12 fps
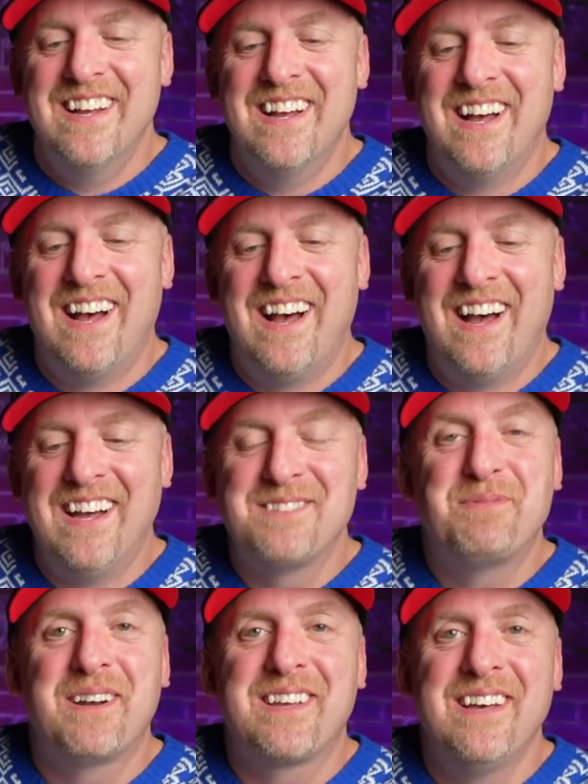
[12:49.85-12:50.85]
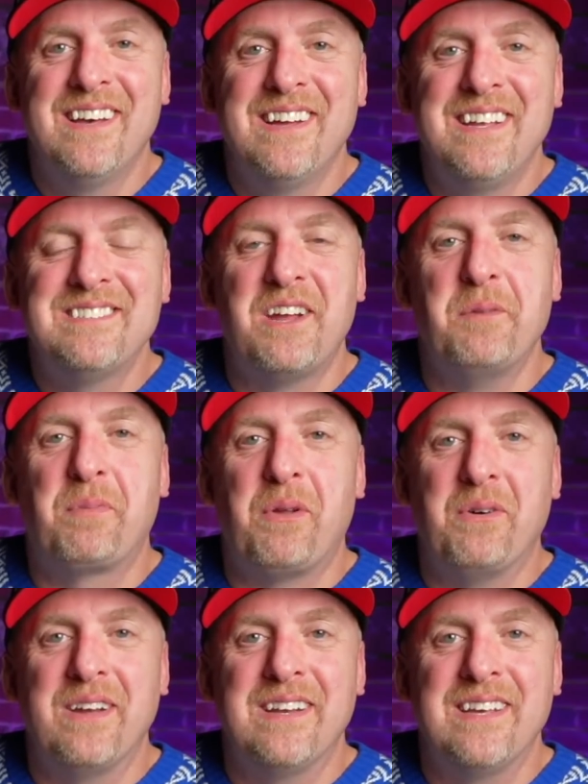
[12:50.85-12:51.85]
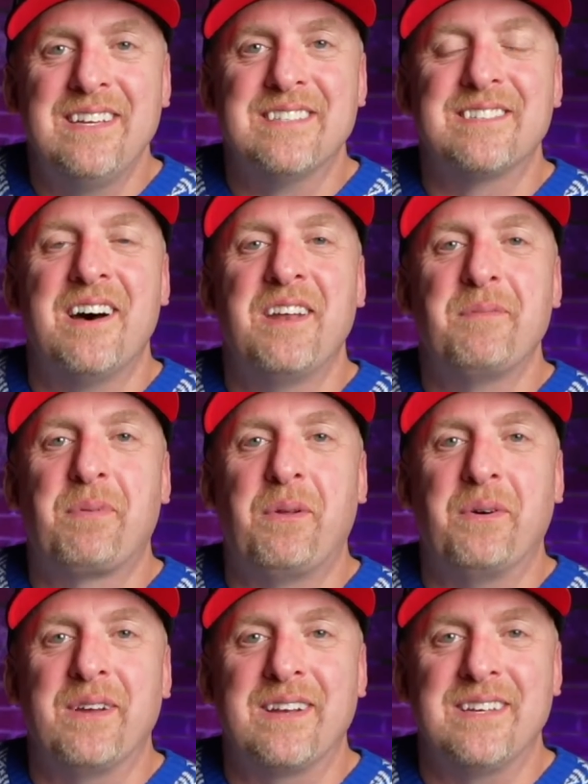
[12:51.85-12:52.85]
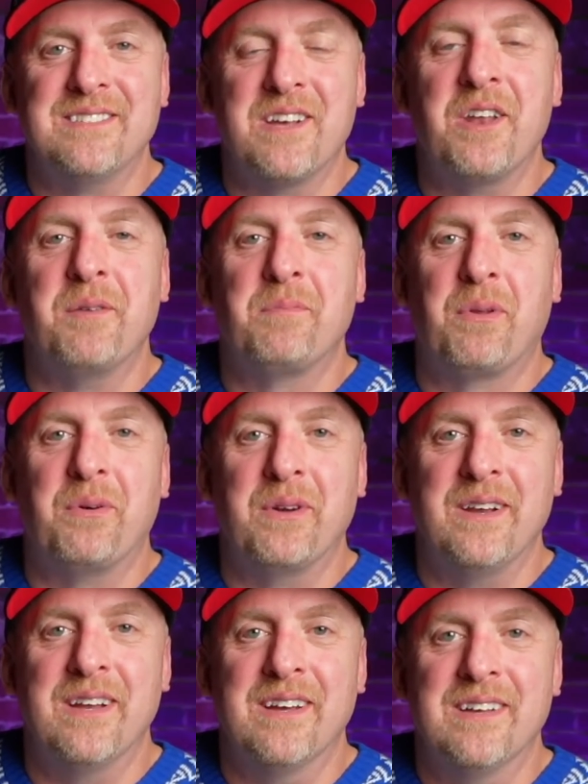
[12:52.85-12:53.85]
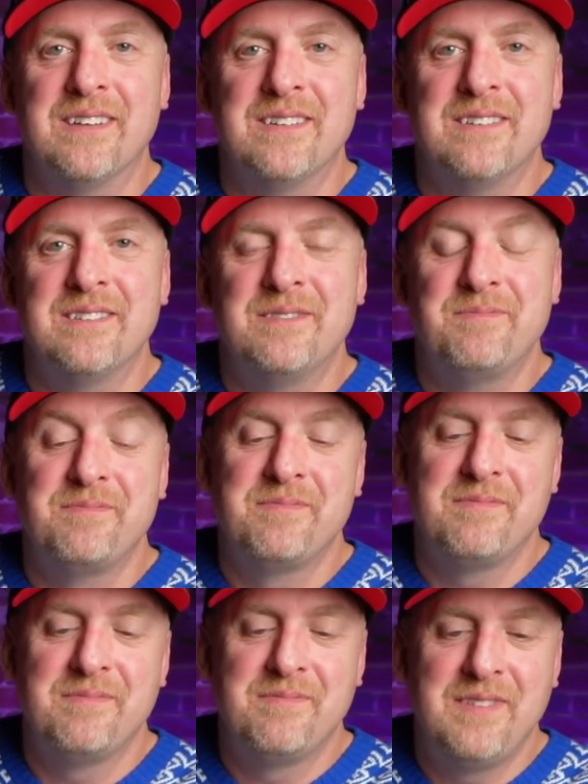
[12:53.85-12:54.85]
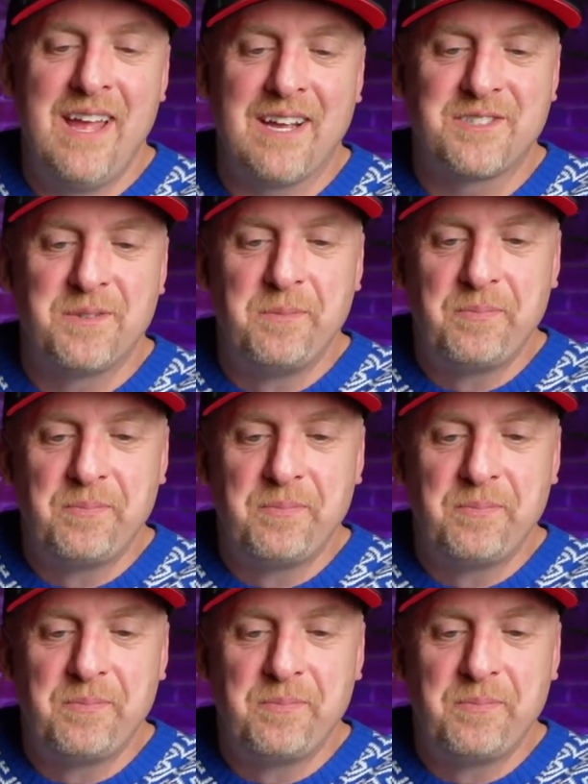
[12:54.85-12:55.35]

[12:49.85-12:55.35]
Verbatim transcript: That's pretty good. He's unemployed. He is unemployed. He's unemployed. Next.